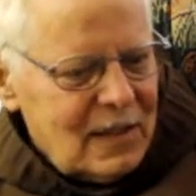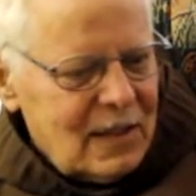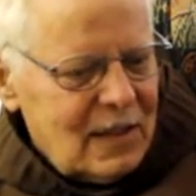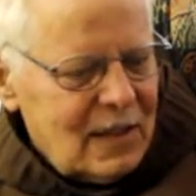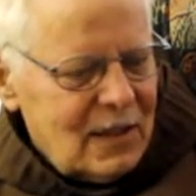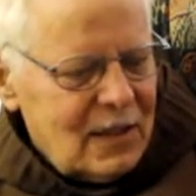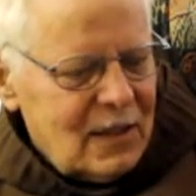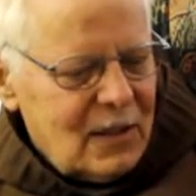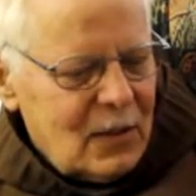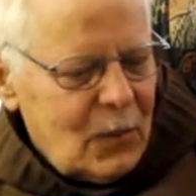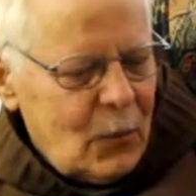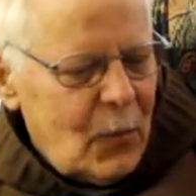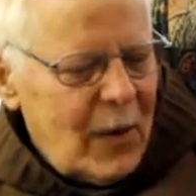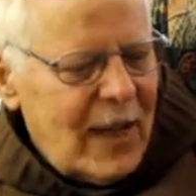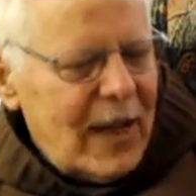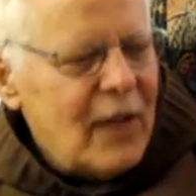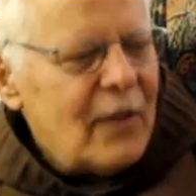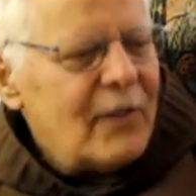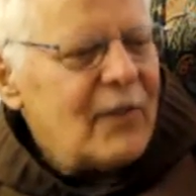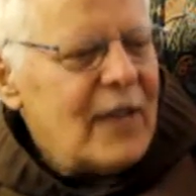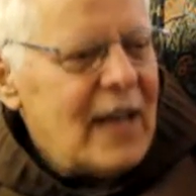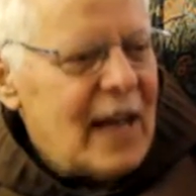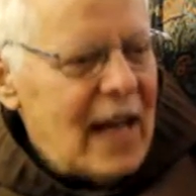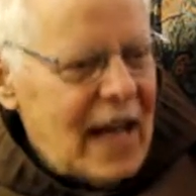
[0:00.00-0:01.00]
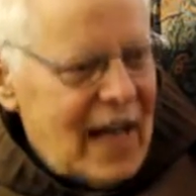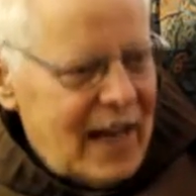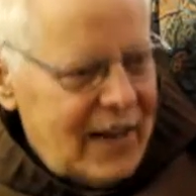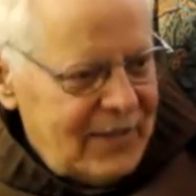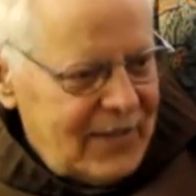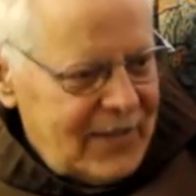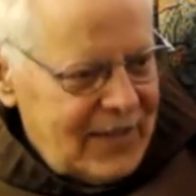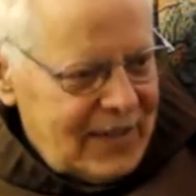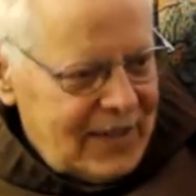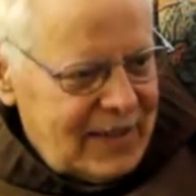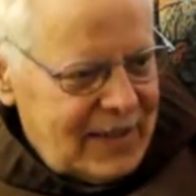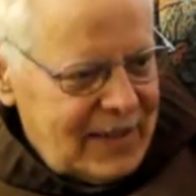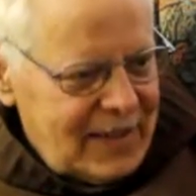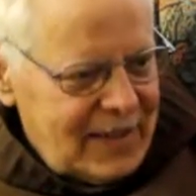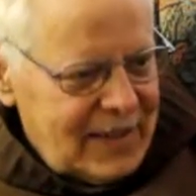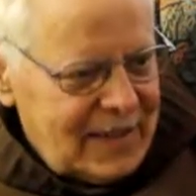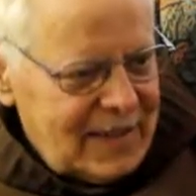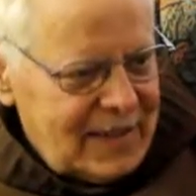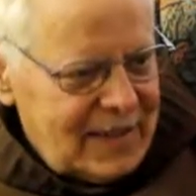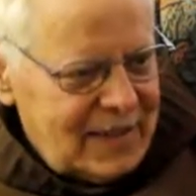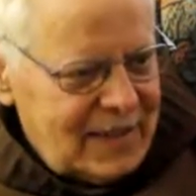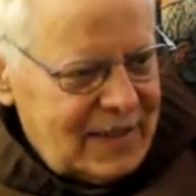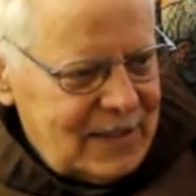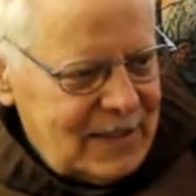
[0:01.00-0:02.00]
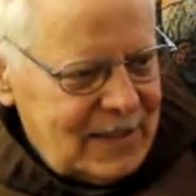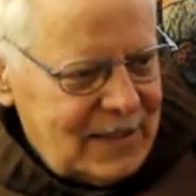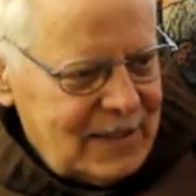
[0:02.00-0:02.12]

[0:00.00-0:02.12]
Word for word: the, the way of life and that.